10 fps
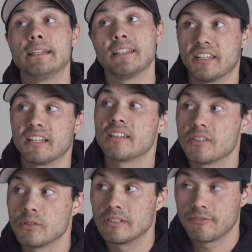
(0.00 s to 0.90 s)
I think
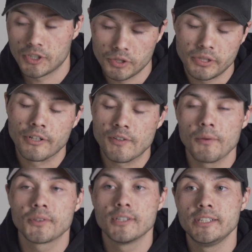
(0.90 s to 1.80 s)
this was for 2 years I
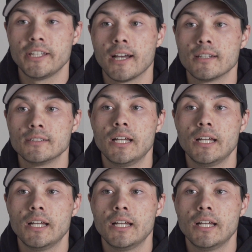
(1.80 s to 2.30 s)
was clean, yeah.